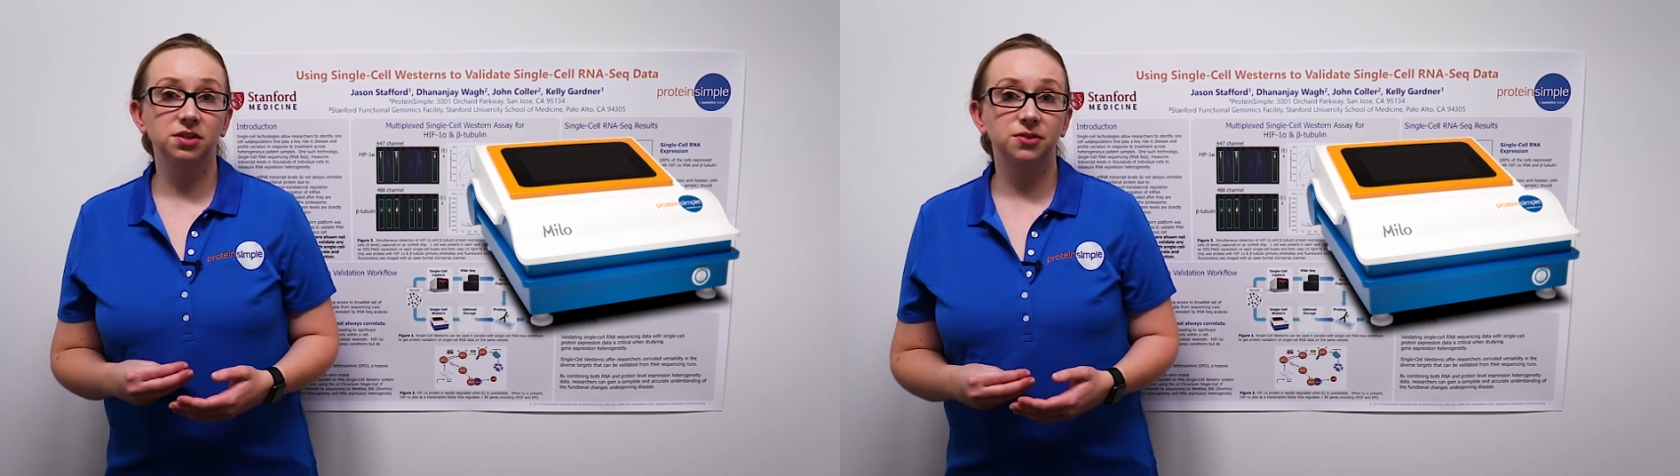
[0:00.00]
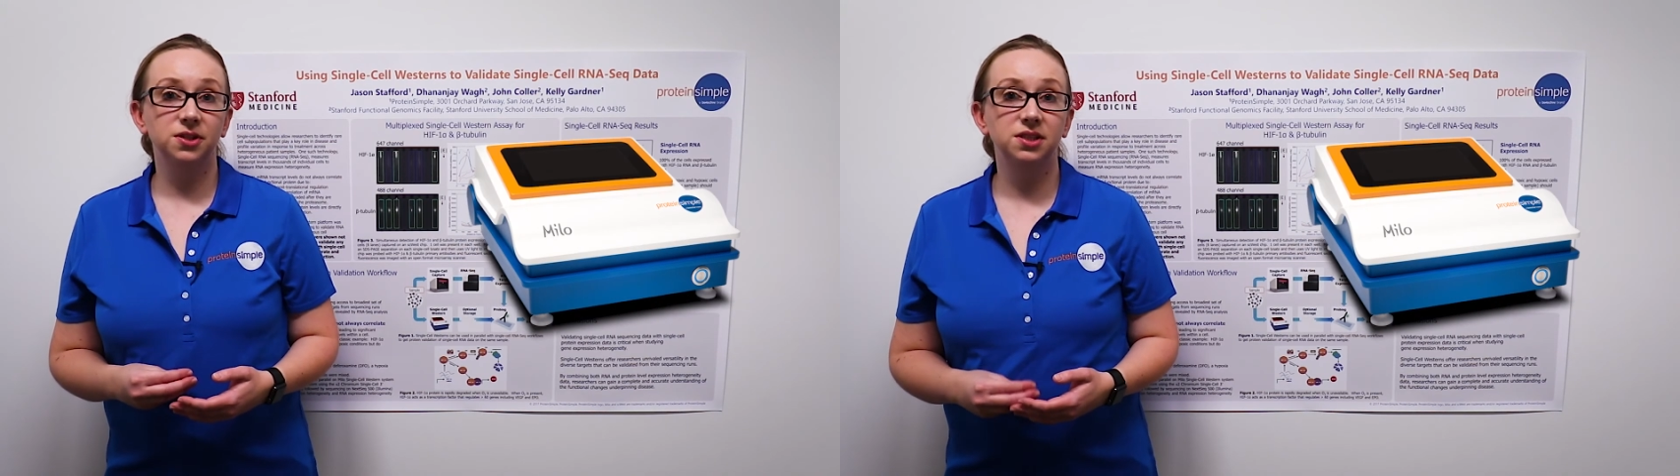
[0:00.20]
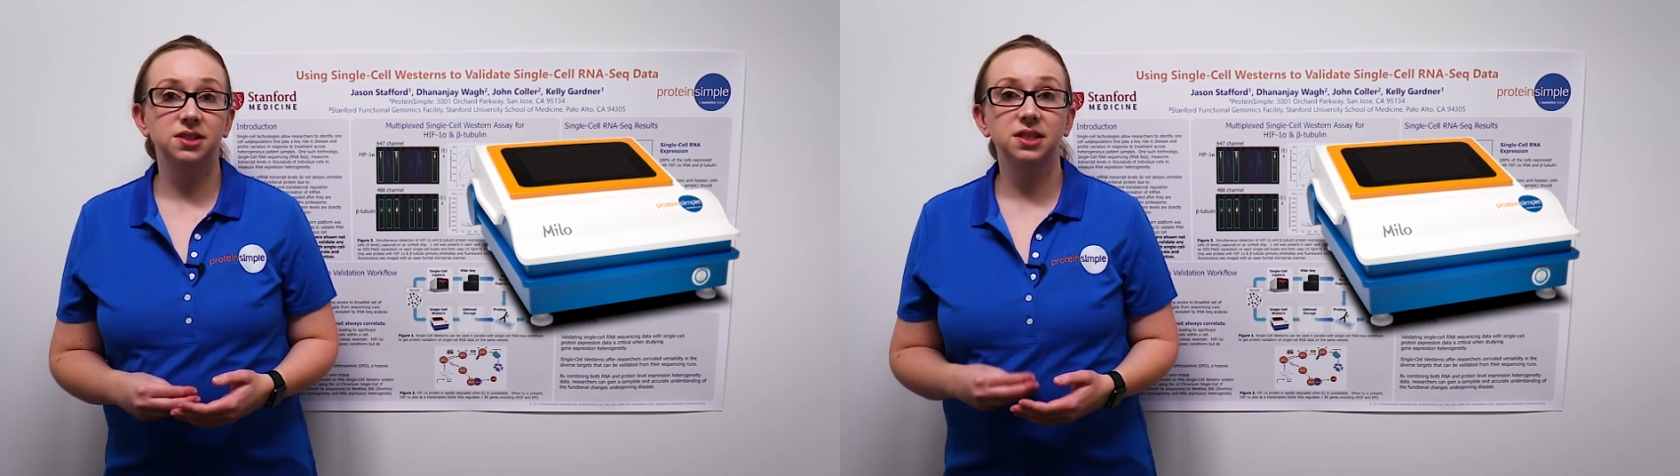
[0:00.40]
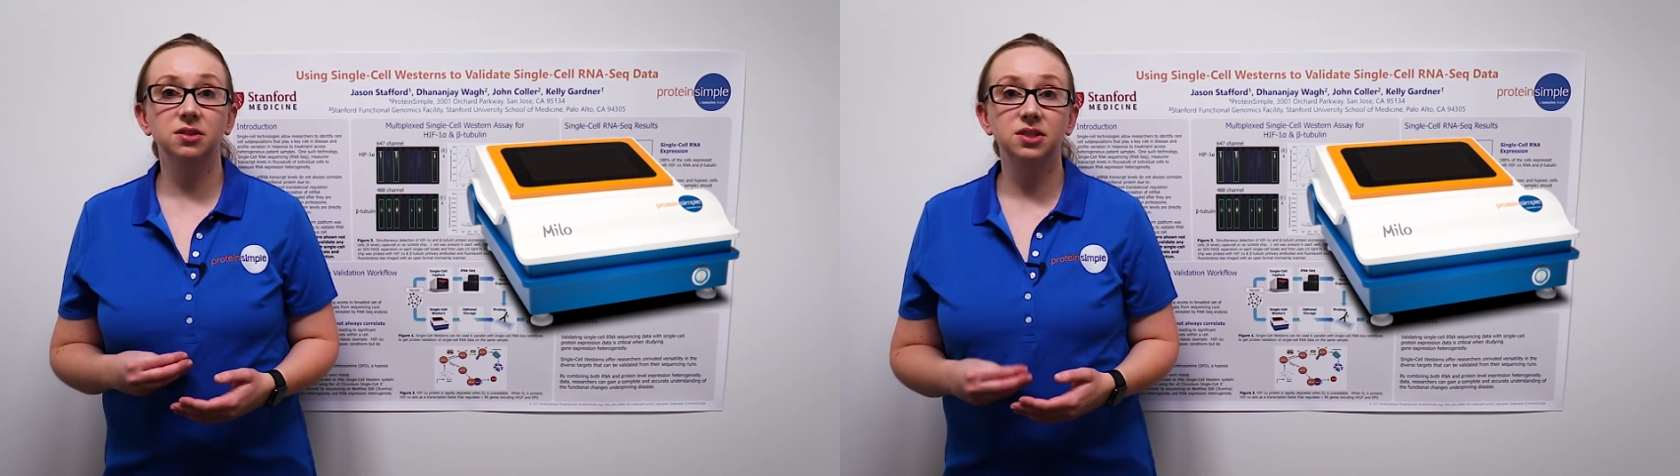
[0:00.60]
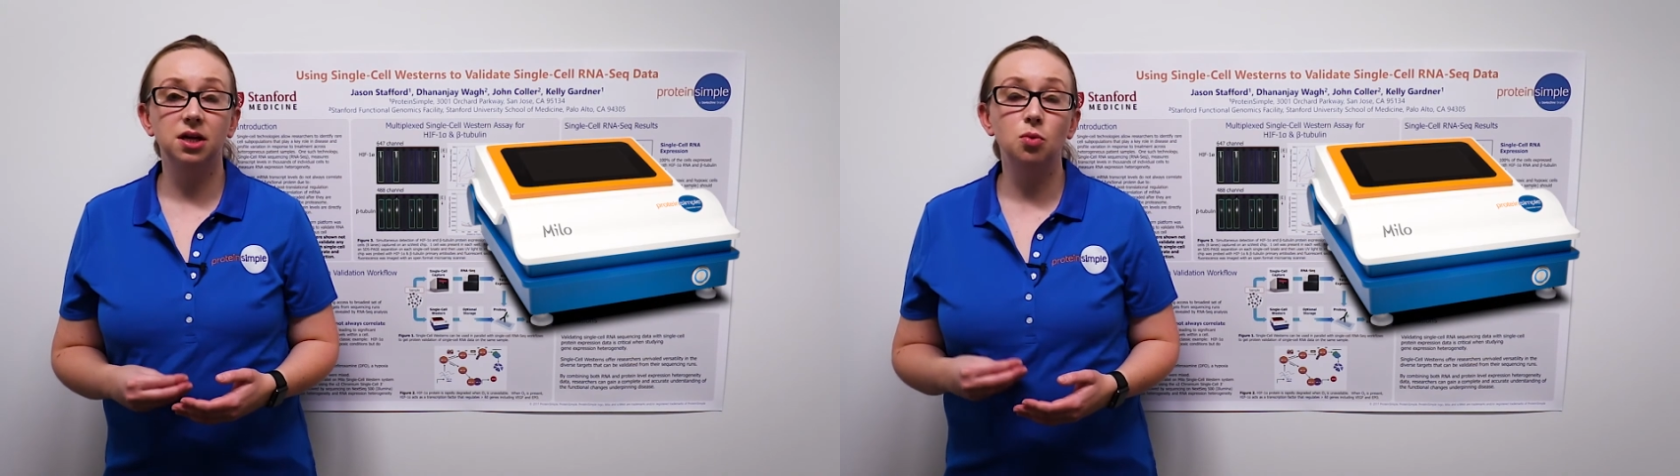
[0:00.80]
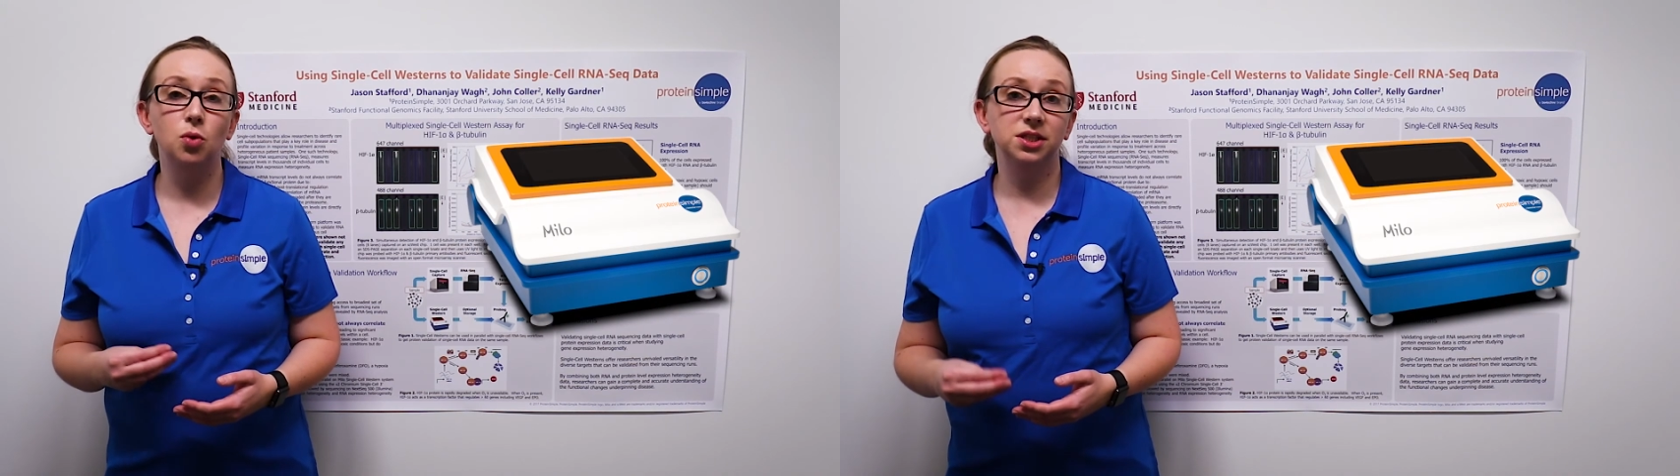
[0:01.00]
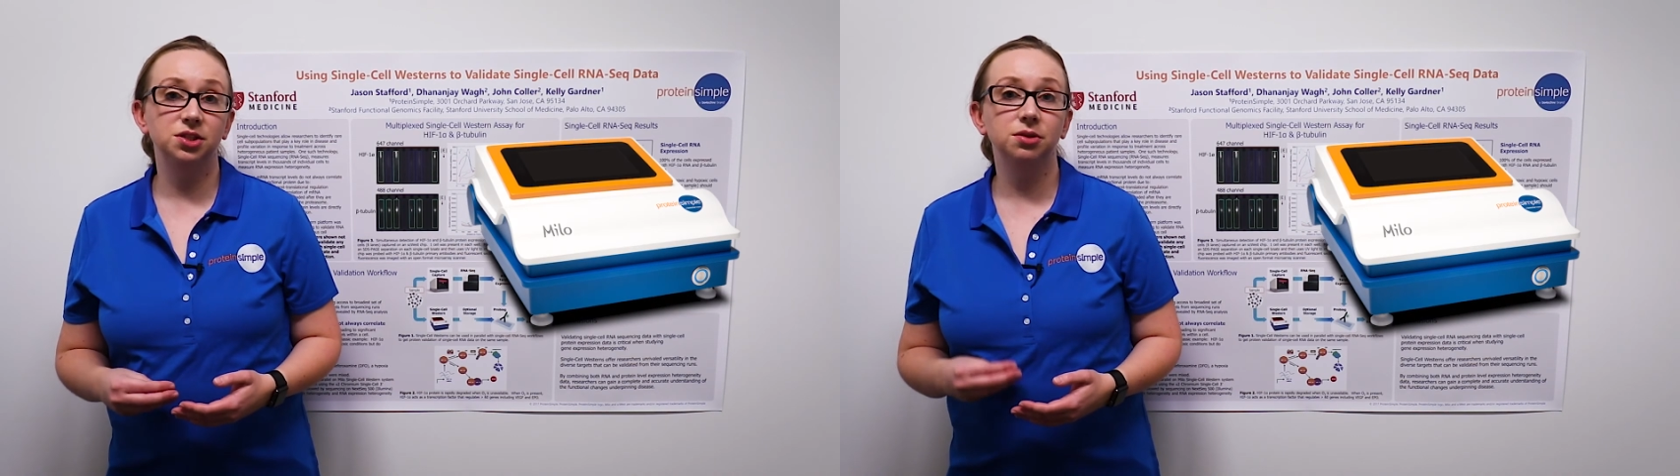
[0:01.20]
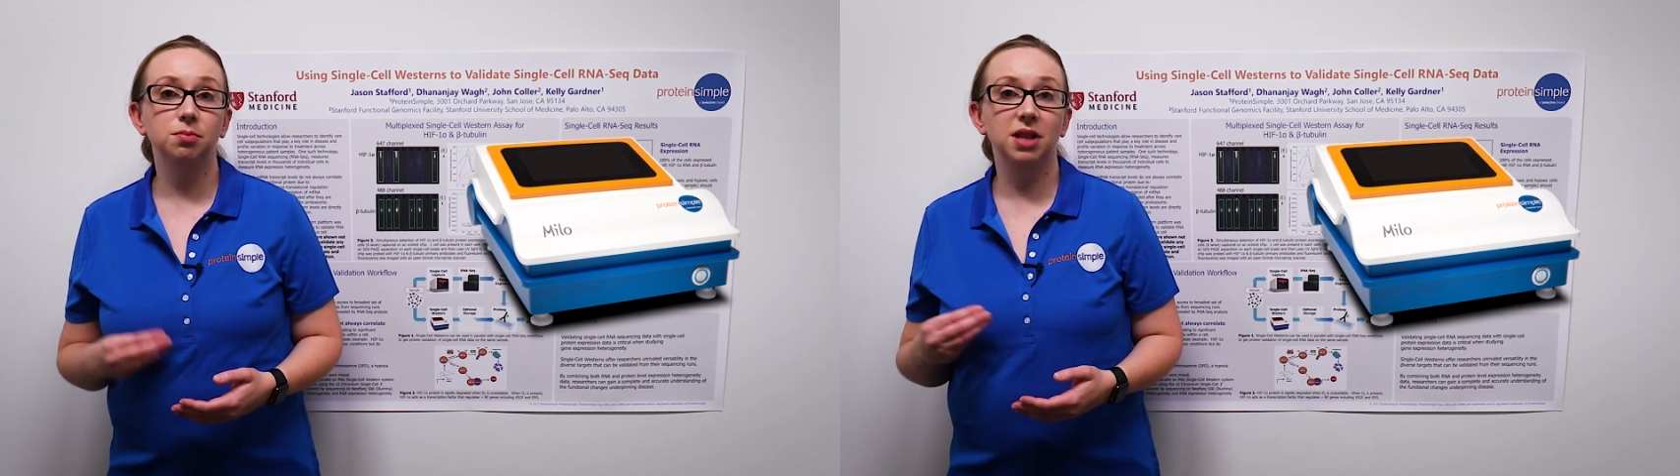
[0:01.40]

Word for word: first single-cell Western